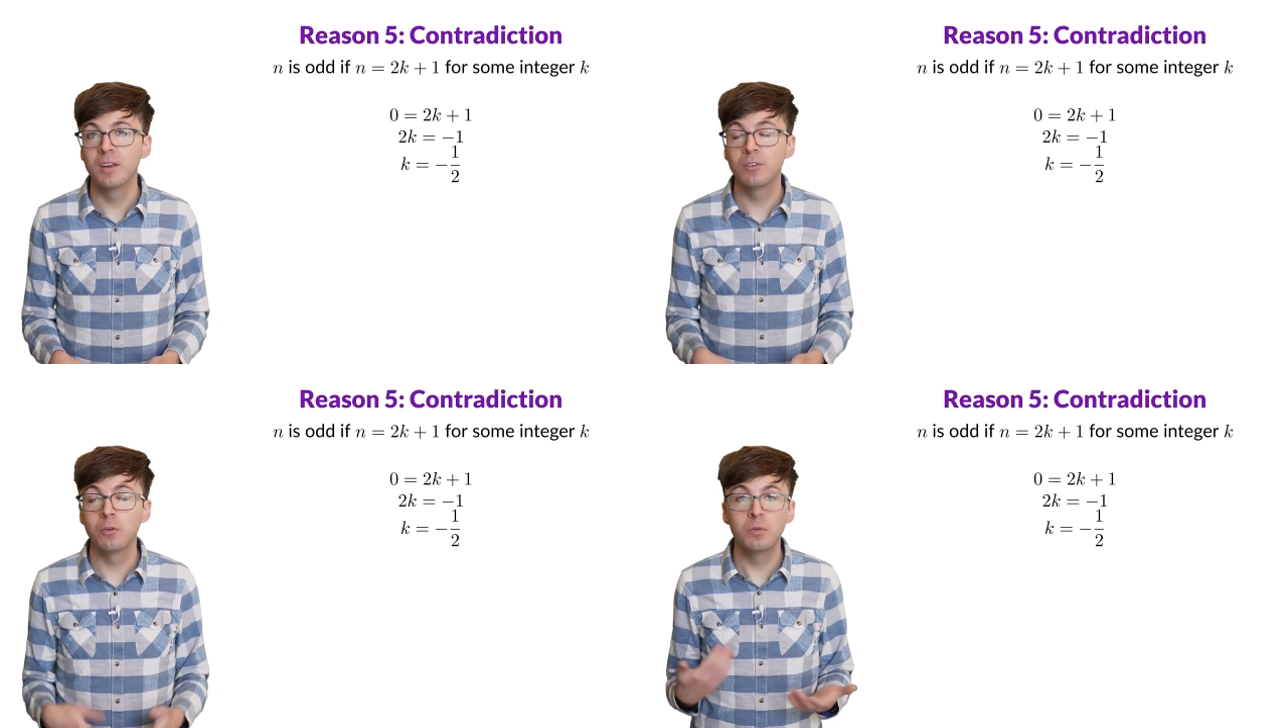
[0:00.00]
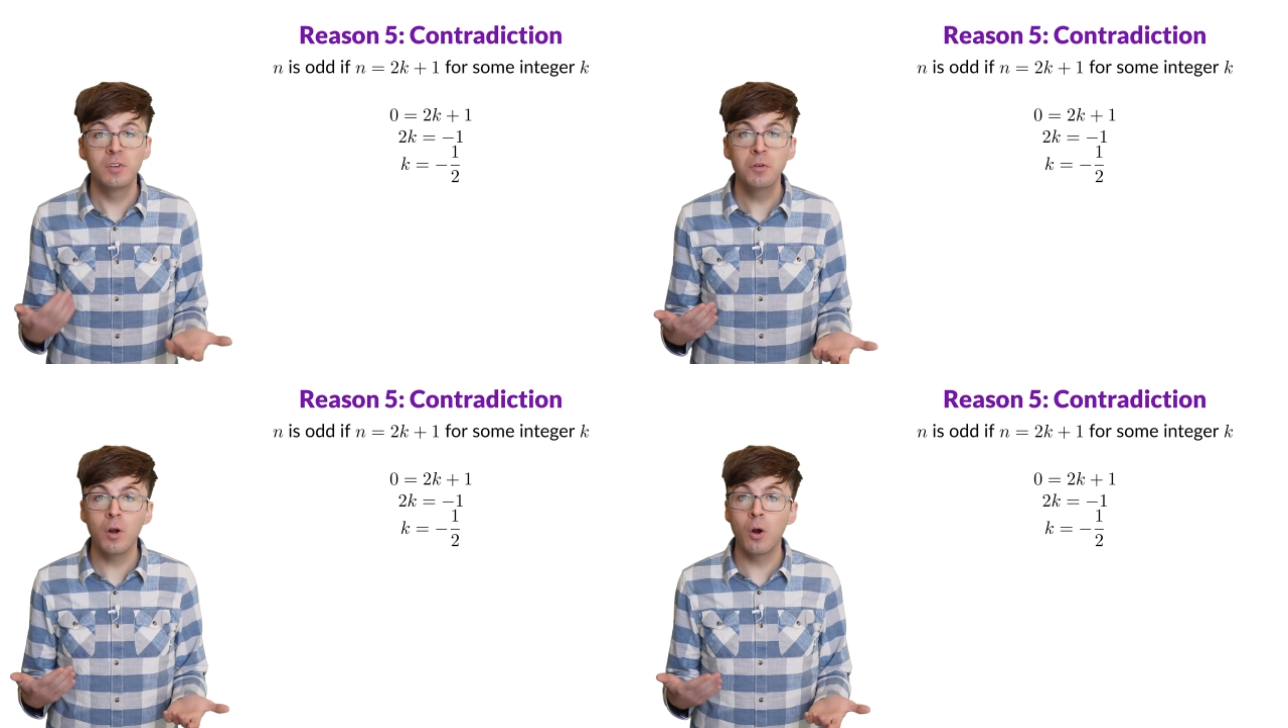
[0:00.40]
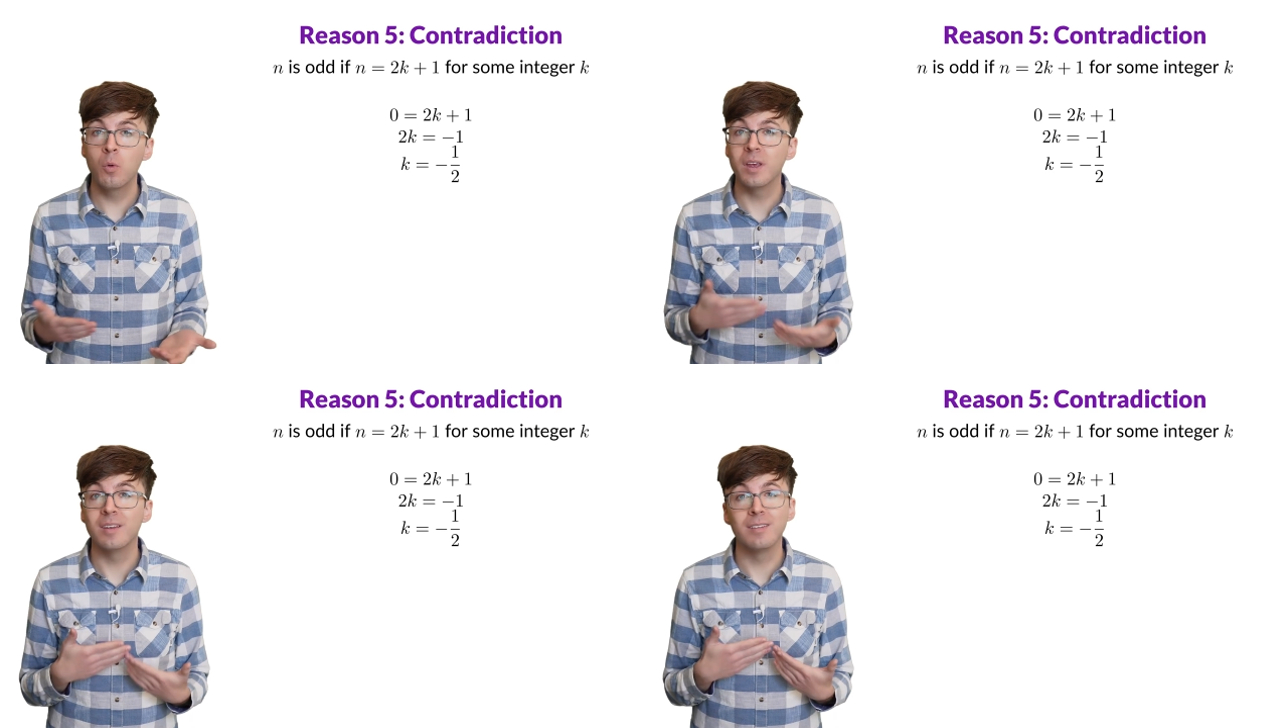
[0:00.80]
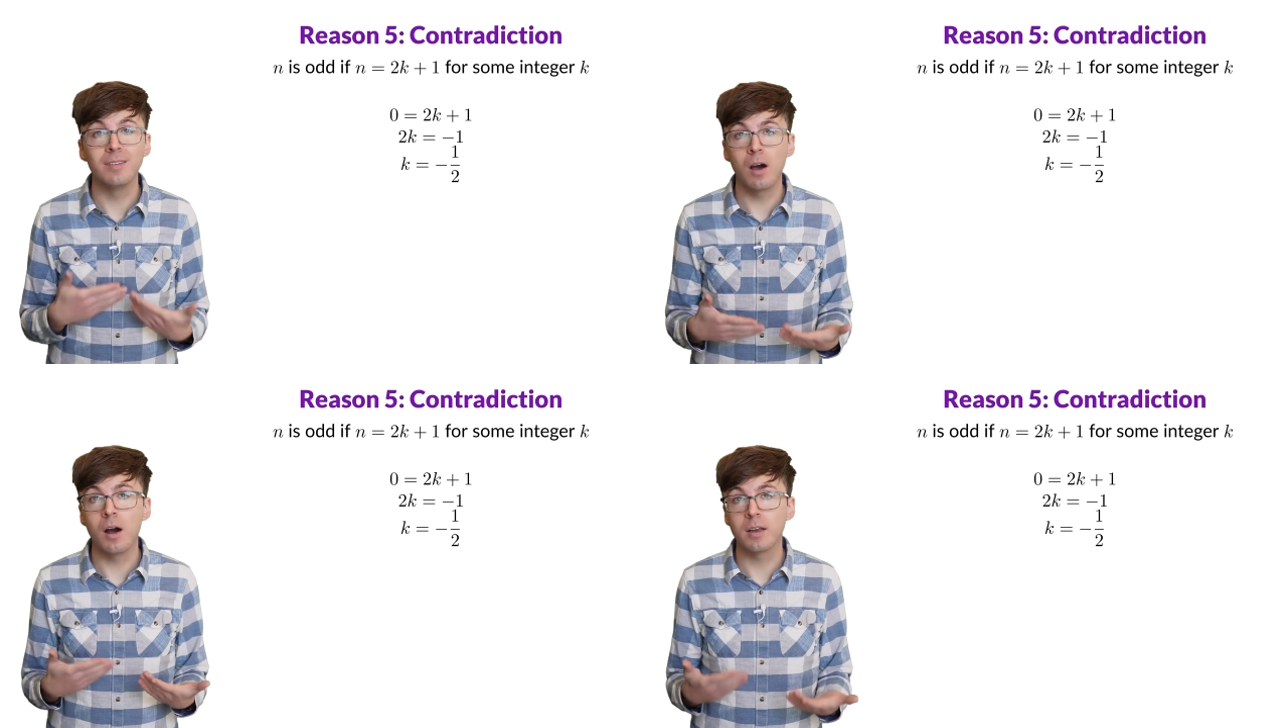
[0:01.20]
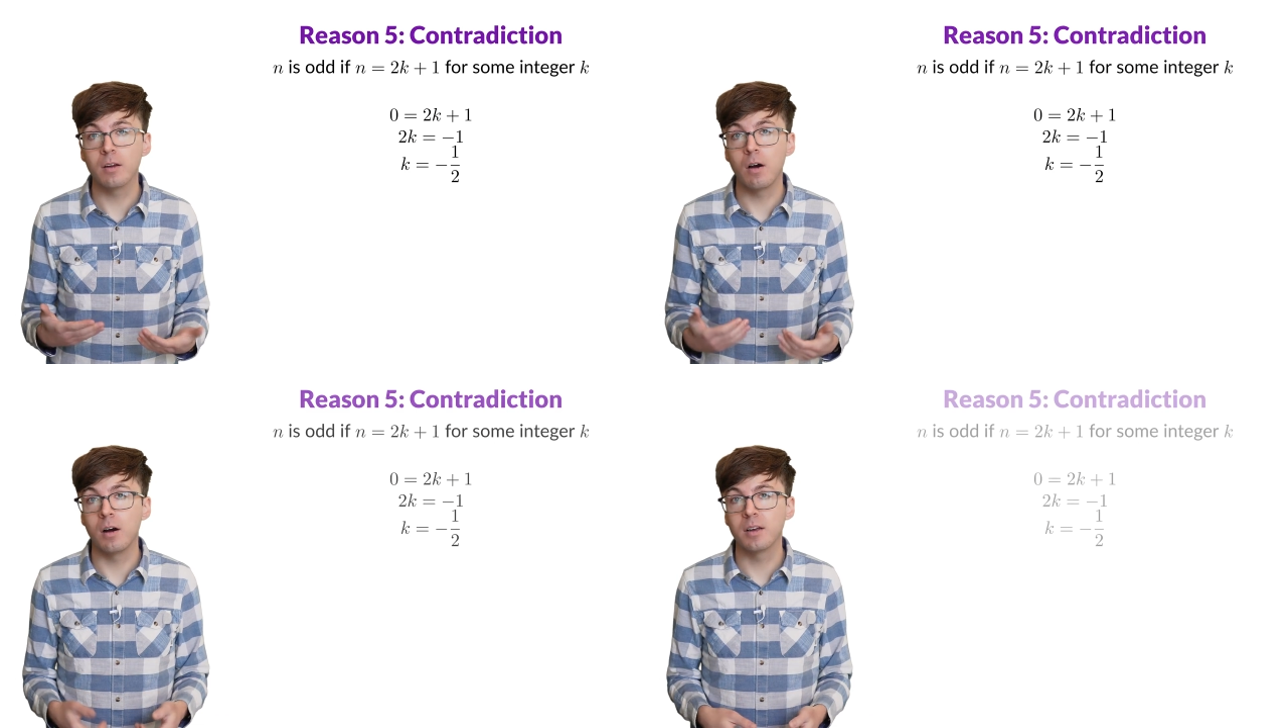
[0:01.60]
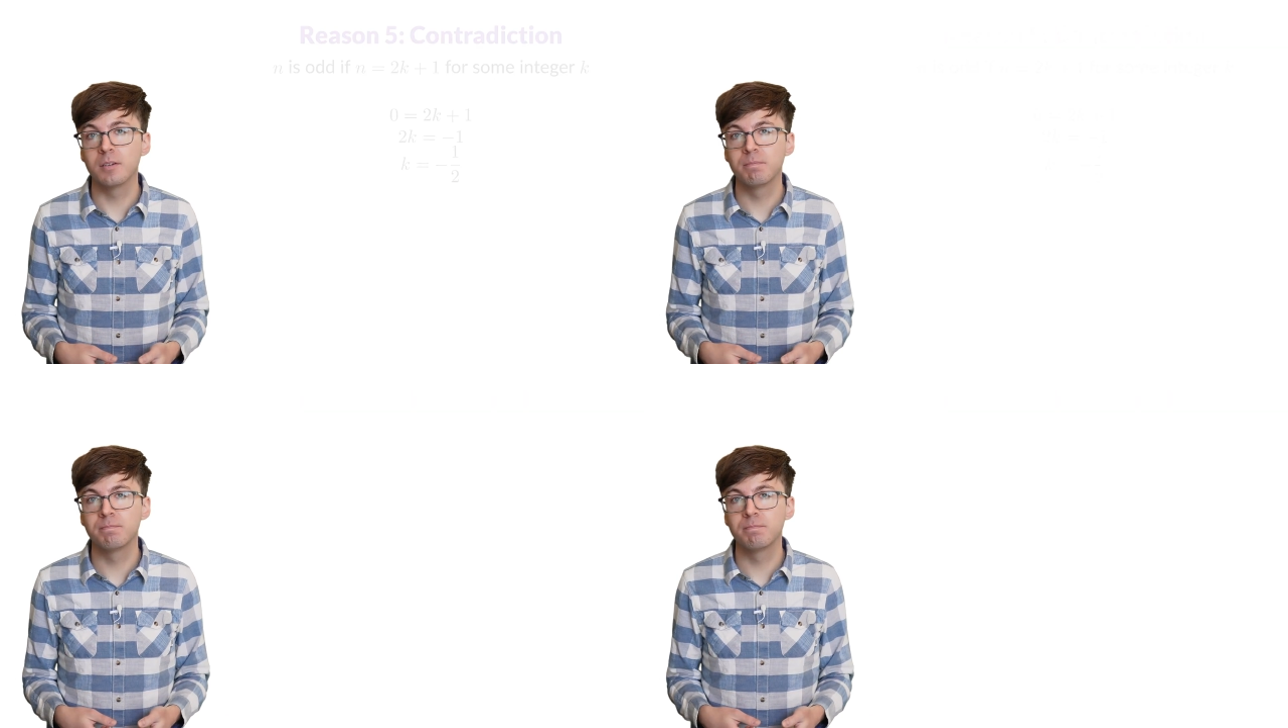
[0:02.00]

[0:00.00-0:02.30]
So 0 is not odd.